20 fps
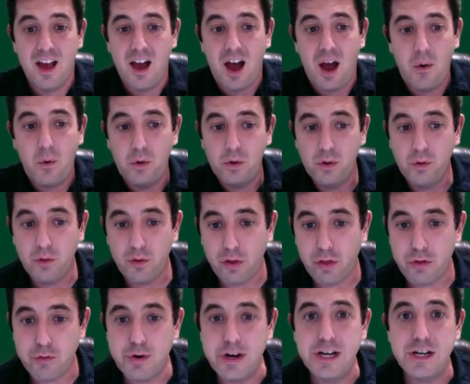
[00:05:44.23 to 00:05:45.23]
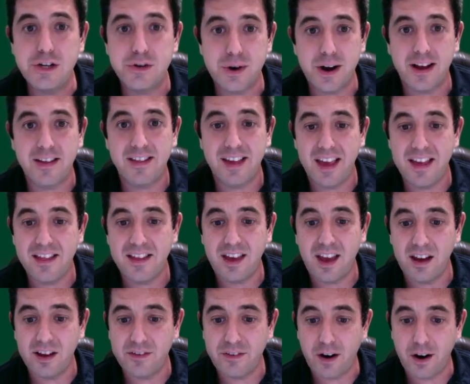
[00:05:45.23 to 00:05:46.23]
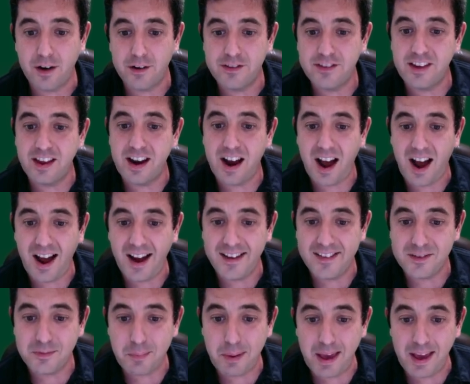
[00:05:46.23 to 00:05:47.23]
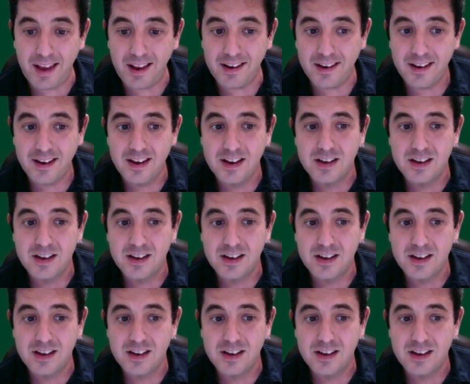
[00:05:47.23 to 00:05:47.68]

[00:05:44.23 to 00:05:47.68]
I will lose 3 tricks, ace king of hearts and a high spade.